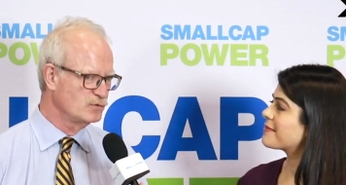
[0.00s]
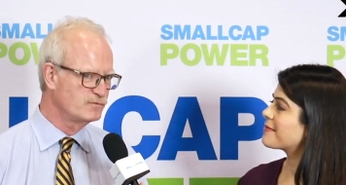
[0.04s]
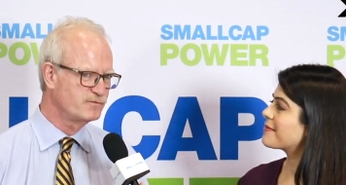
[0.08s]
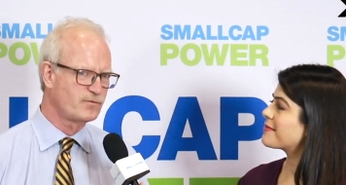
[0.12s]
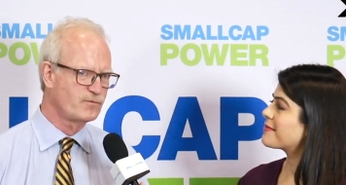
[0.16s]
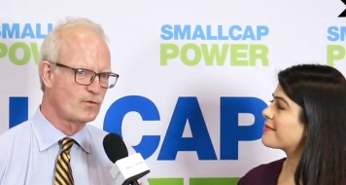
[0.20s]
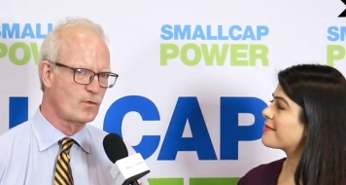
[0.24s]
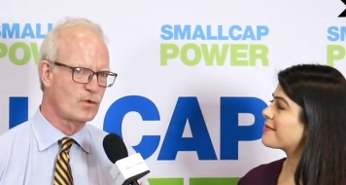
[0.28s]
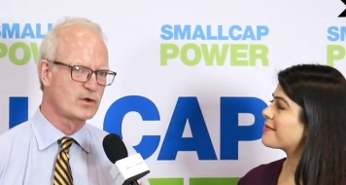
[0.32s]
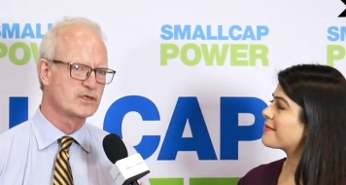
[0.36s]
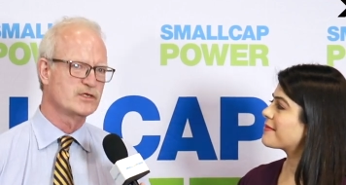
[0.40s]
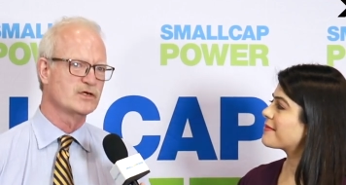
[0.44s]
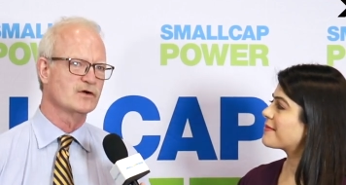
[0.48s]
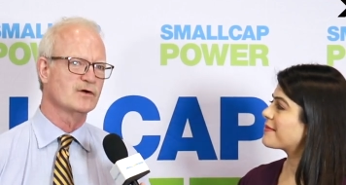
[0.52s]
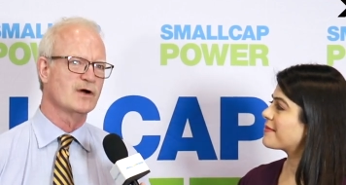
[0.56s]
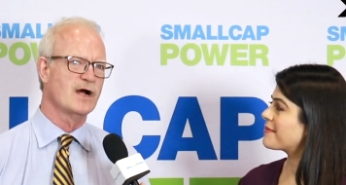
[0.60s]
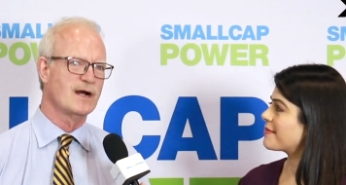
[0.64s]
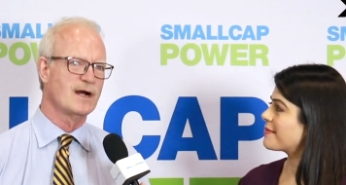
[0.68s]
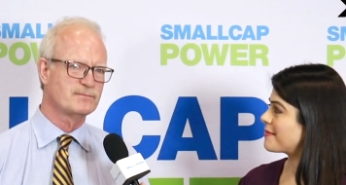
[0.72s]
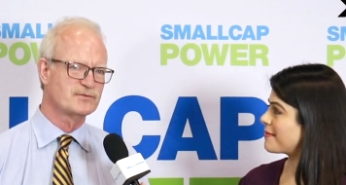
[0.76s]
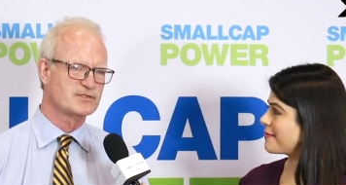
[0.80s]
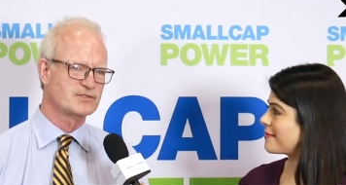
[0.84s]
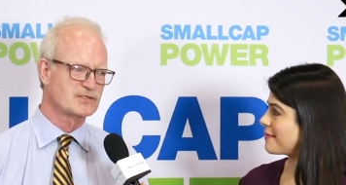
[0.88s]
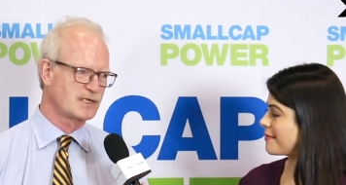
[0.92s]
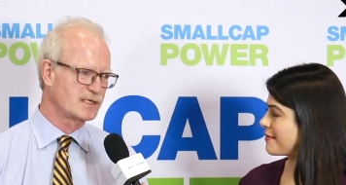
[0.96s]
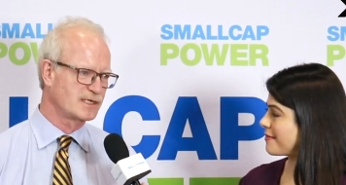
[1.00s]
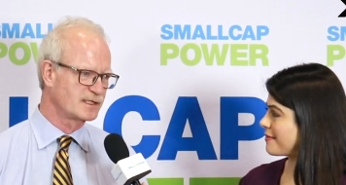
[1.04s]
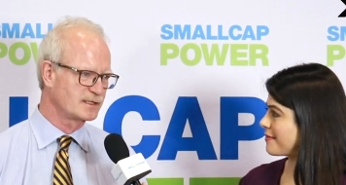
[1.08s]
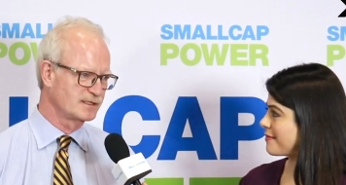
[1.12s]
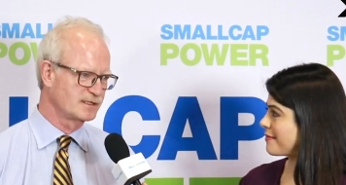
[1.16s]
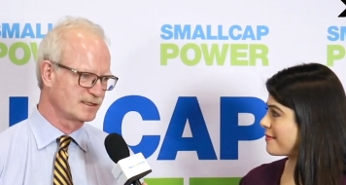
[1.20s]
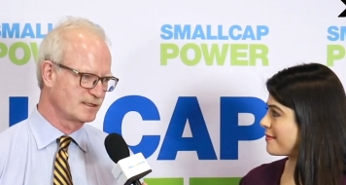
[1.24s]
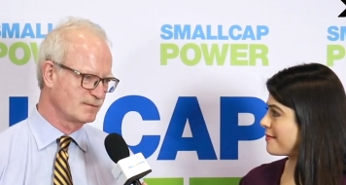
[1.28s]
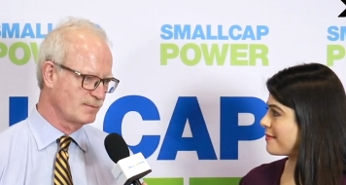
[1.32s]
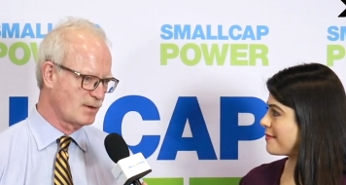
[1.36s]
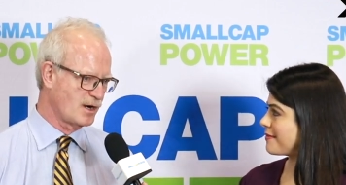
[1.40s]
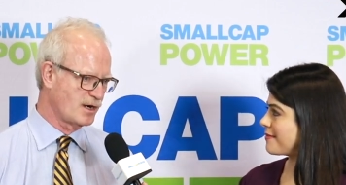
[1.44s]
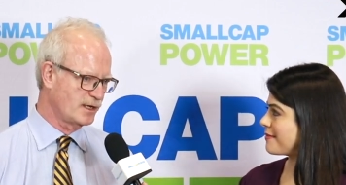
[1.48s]
Speaker 1: four-year upcycle in
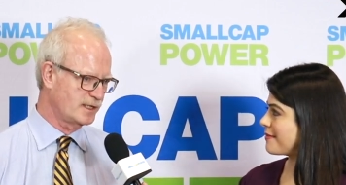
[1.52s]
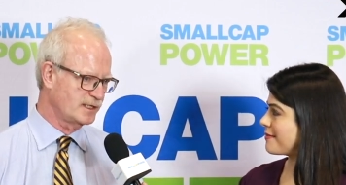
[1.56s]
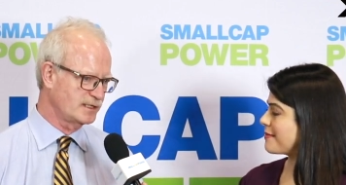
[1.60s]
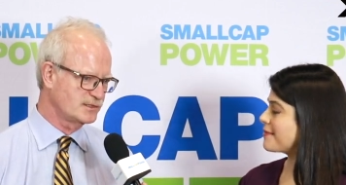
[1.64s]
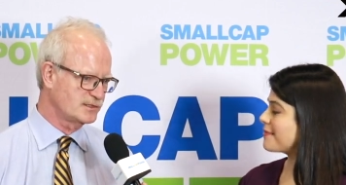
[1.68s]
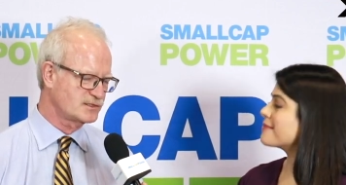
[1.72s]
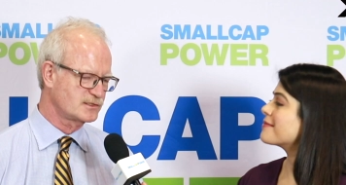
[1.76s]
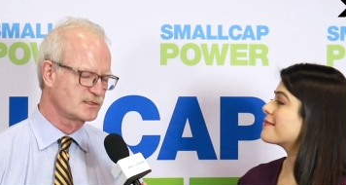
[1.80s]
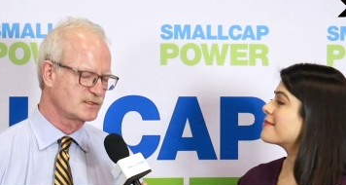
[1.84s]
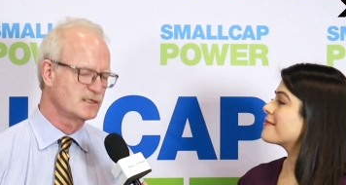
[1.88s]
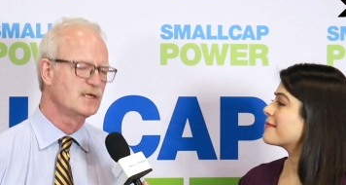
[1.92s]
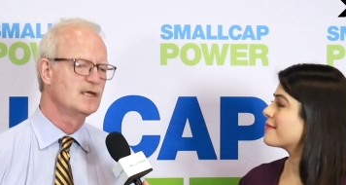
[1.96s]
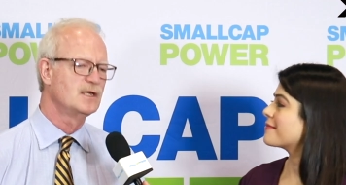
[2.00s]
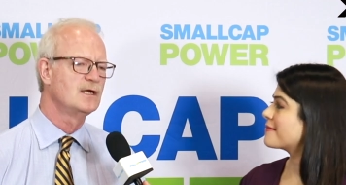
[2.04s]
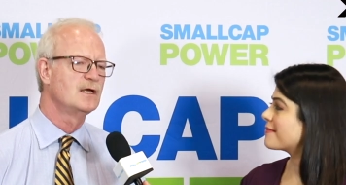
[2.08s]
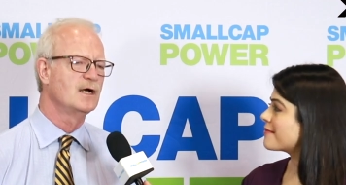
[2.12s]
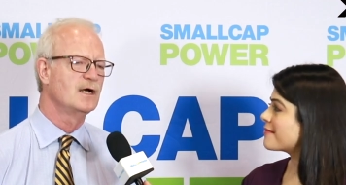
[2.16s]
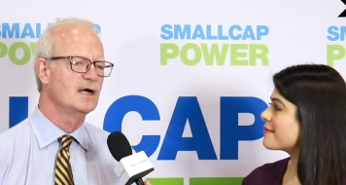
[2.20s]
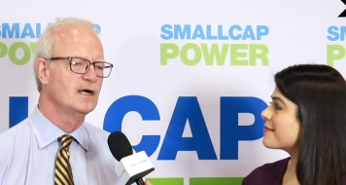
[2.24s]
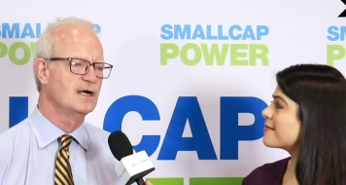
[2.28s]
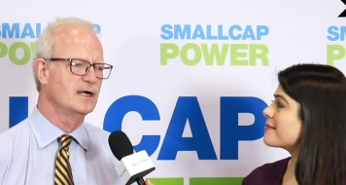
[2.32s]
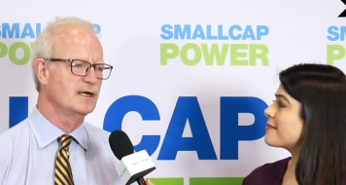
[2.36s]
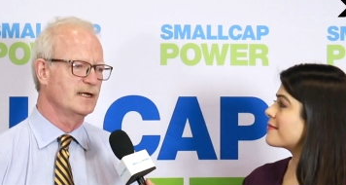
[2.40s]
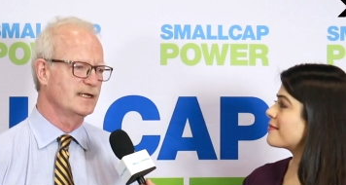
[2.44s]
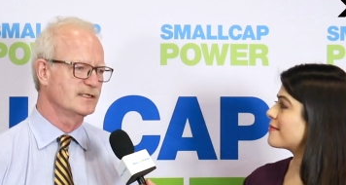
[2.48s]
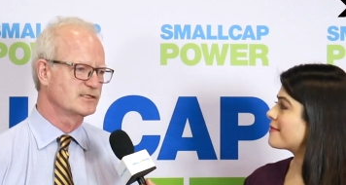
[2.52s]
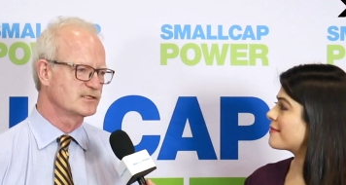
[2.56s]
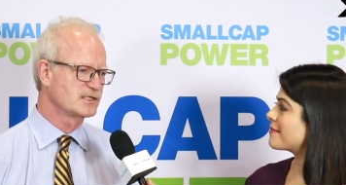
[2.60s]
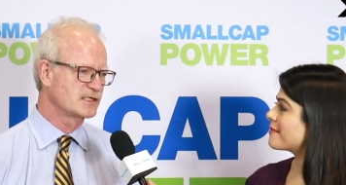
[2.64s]
the markets, uh, and